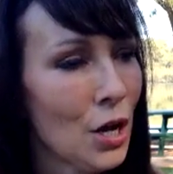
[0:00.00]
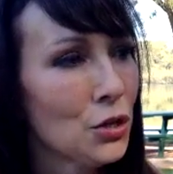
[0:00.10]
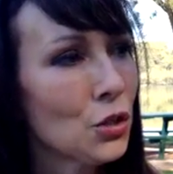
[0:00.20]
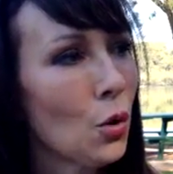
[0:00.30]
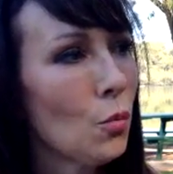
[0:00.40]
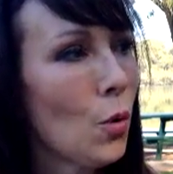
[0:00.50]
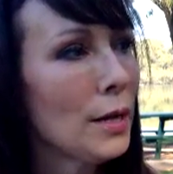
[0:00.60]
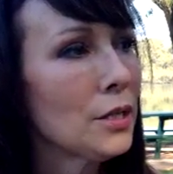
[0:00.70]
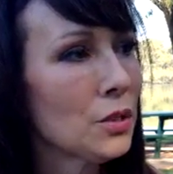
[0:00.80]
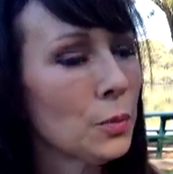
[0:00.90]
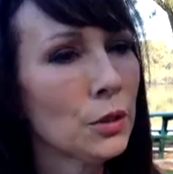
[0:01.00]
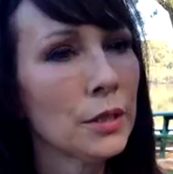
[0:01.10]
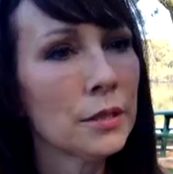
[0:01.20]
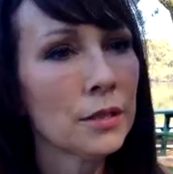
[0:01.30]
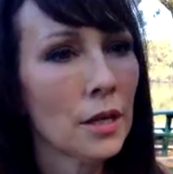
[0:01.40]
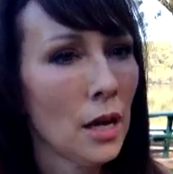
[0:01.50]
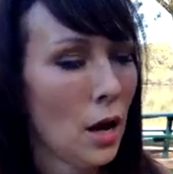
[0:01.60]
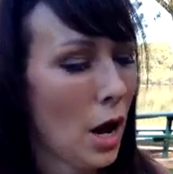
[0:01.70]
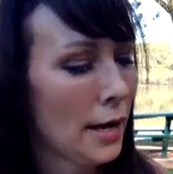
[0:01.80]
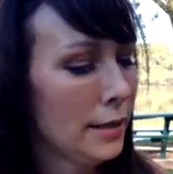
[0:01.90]
So on one experience,
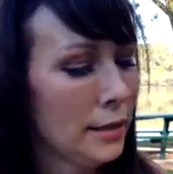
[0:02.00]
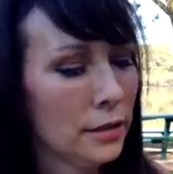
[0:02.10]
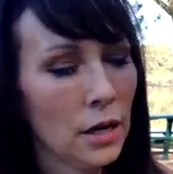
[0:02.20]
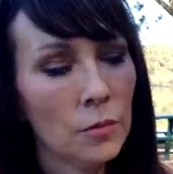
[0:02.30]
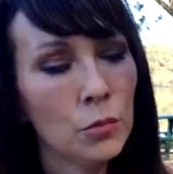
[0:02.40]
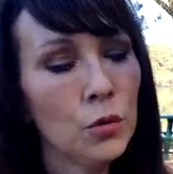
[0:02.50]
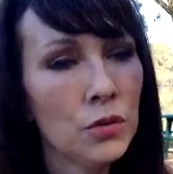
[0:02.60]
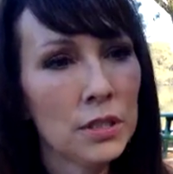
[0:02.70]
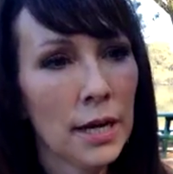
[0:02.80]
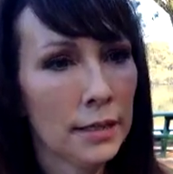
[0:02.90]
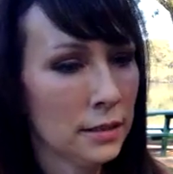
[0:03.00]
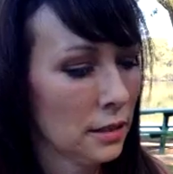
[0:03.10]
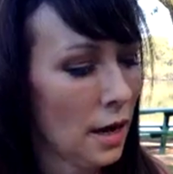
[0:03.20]
I moved states.